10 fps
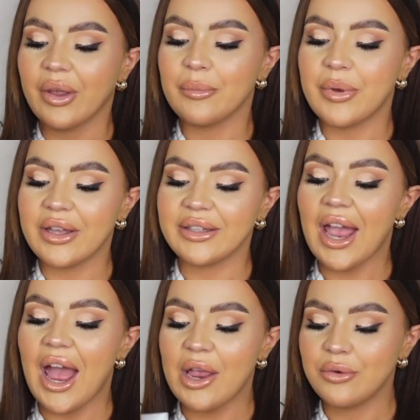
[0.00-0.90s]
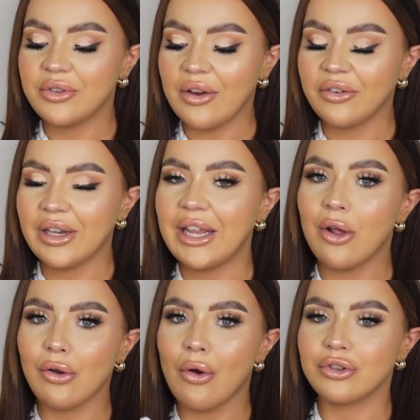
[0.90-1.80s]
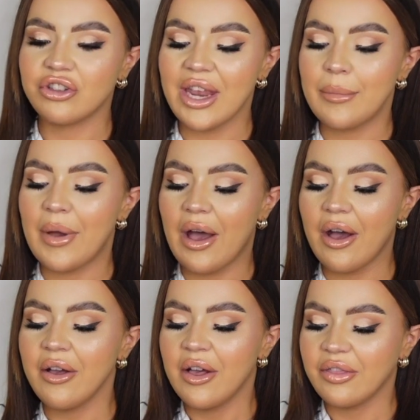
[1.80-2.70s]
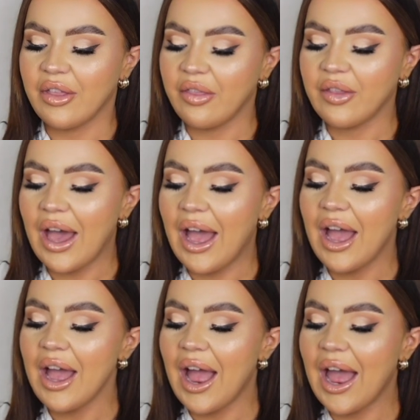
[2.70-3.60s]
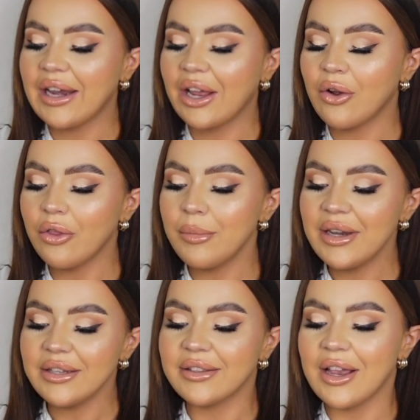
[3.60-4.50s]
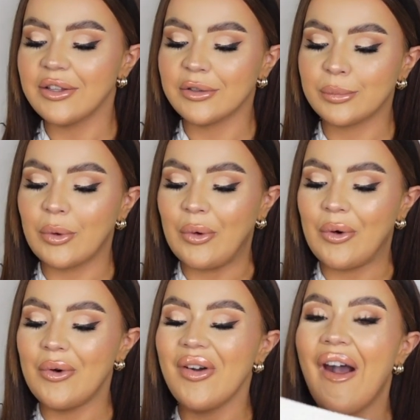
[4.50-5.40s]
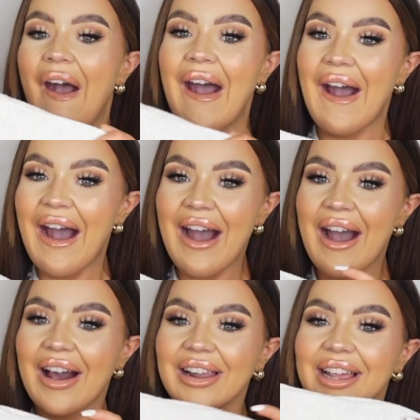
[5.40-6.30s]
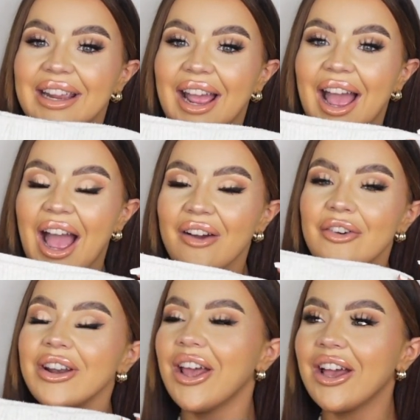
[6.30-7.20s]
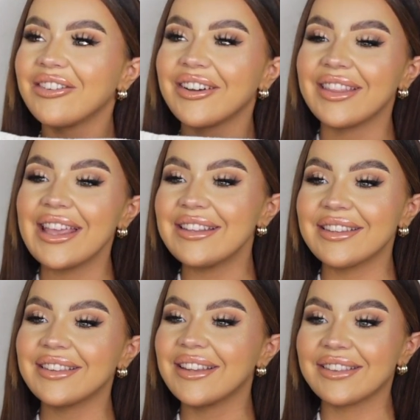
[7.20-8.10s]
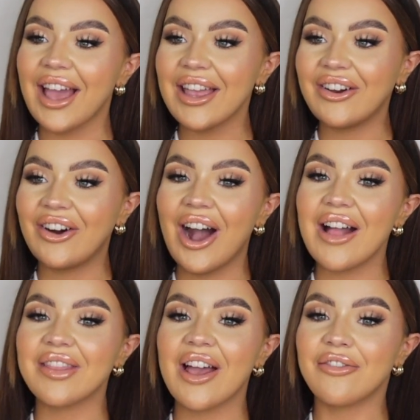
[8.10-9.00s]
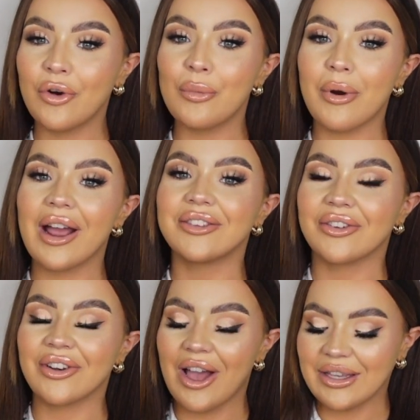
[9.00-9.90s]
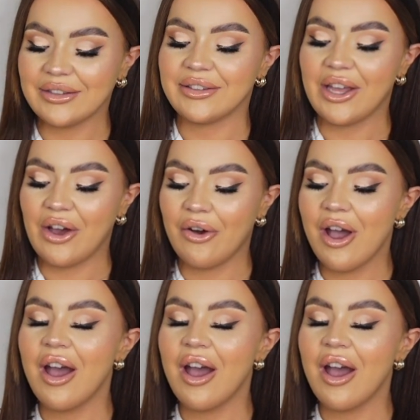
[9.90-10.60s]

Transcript: But yeah, it was definitely a lot cheaper than that, and I got them in a size small. Like, how on earth were these in the sale and they're full price online still?